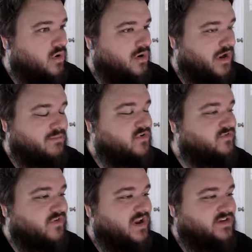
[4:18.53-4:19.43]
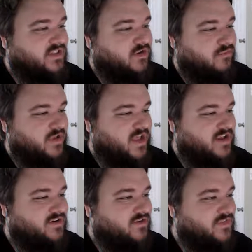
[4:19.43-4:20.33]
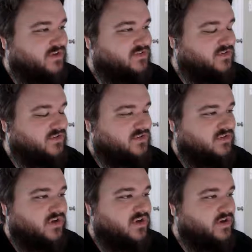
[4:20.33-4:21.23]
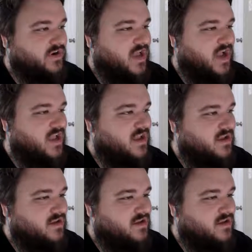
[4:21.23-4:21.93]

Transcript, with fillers: I moved around a little bit. I don't know if that was good or not.